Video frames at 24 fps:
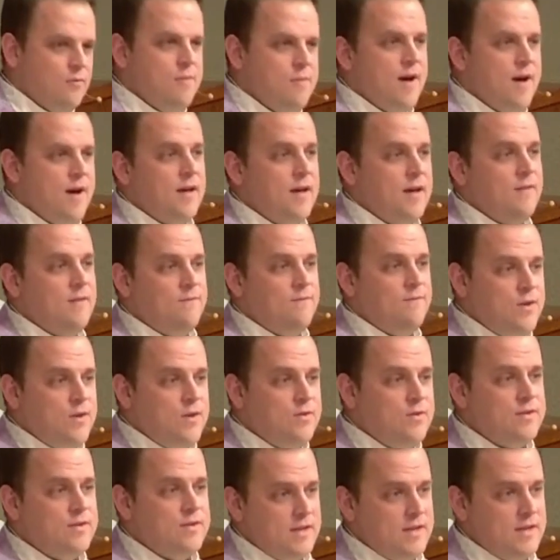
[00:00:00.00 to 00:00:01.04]
might
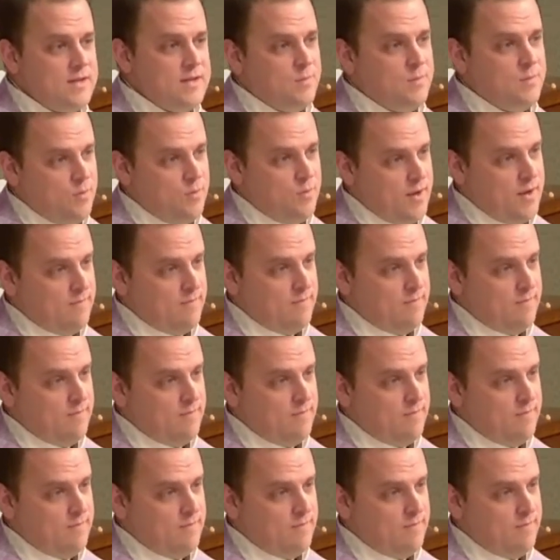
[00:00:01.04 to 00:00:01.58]
confuse this point.